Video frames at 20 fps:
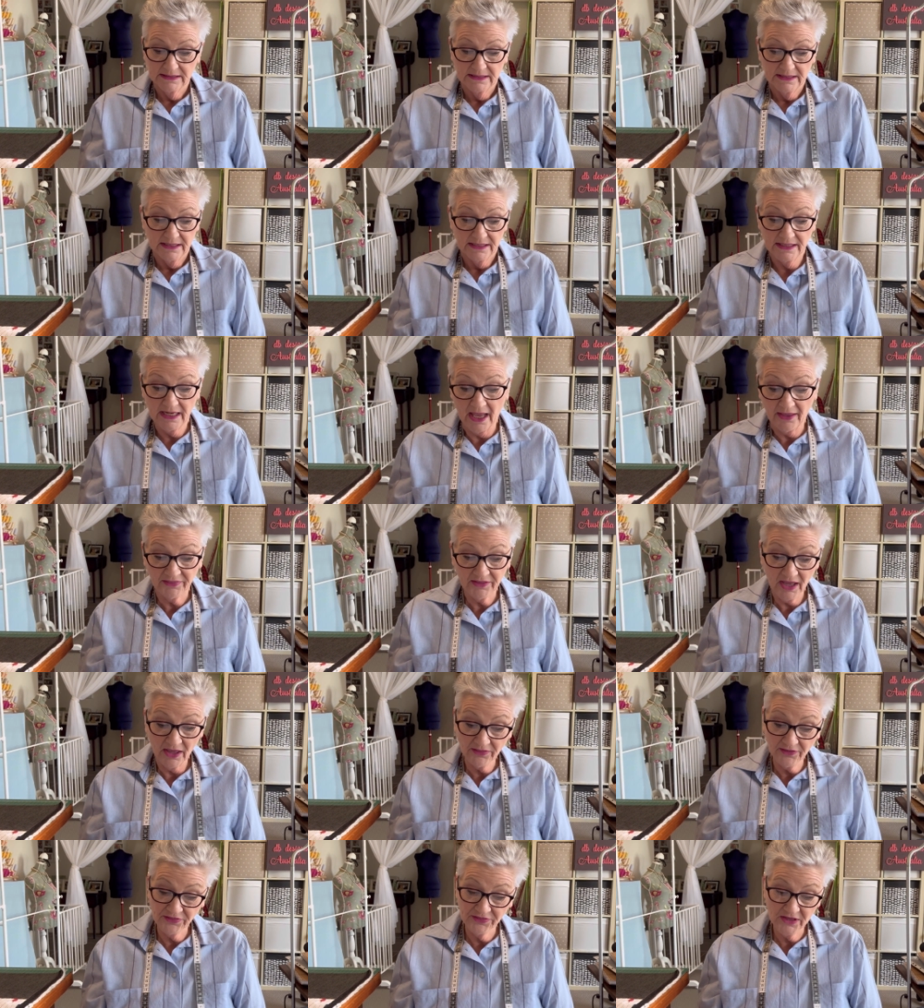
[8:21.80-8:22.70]
Now the
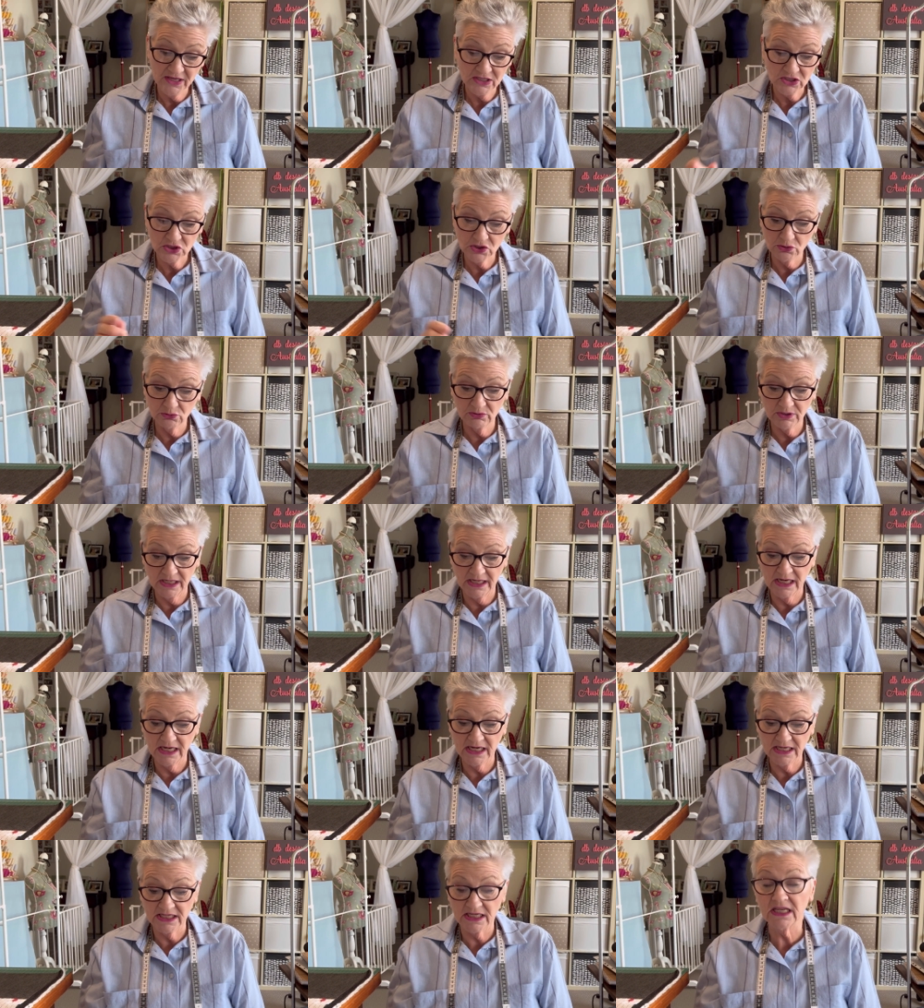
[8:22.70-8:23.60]
other things you'll
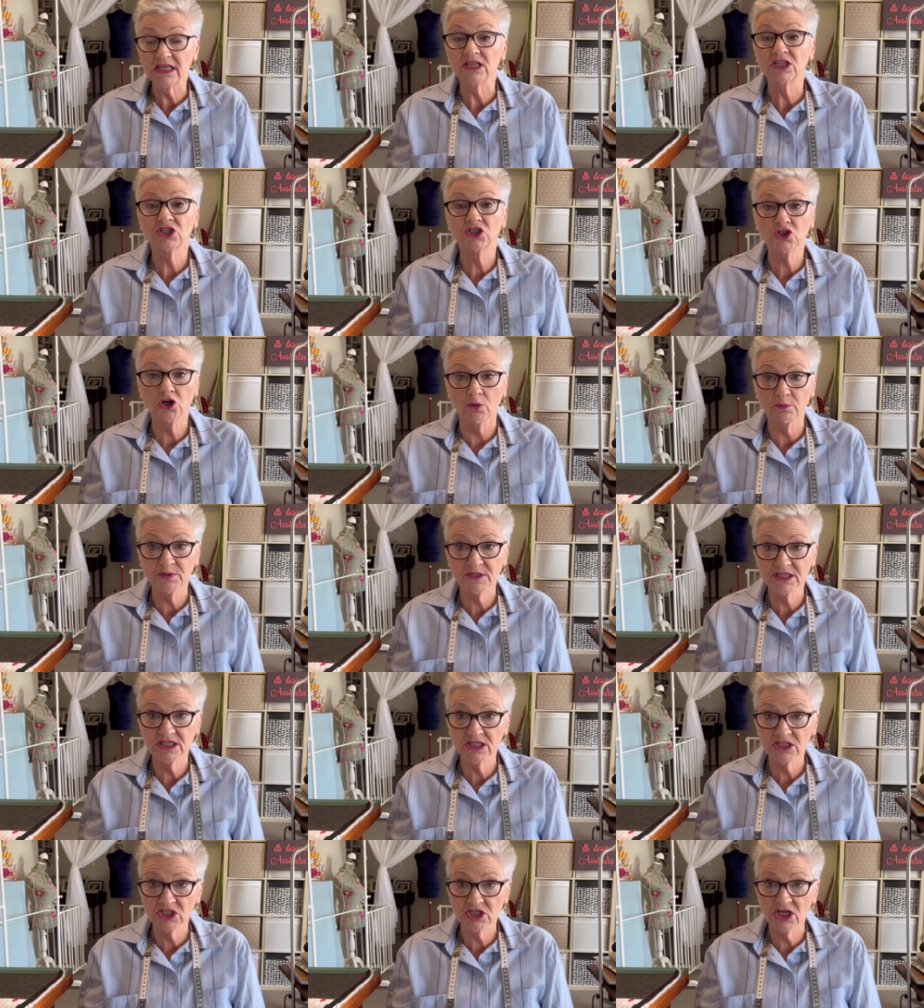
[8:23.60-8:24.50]
need is top
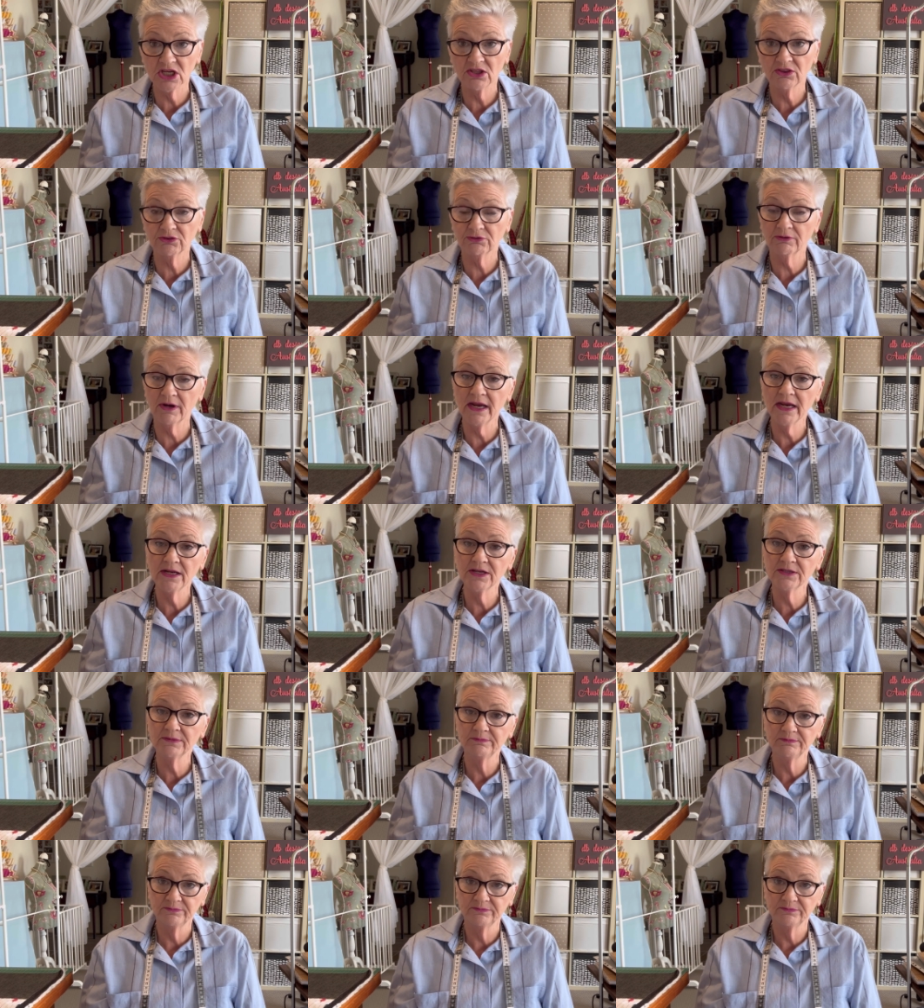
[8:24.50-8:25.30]
stitching thread.